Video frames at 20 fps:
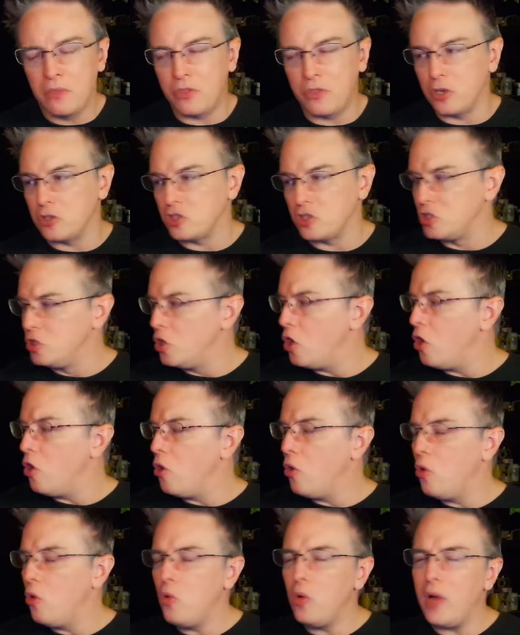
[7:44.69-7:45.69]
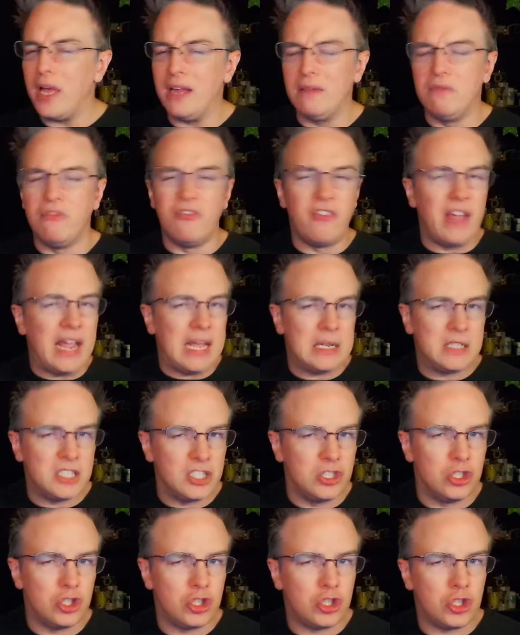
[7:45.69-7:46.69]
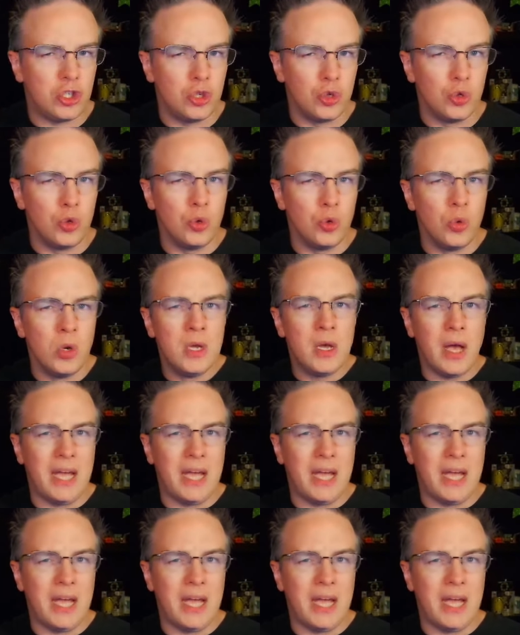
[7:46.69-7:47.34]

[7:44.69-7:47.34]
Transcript: there's no advantage to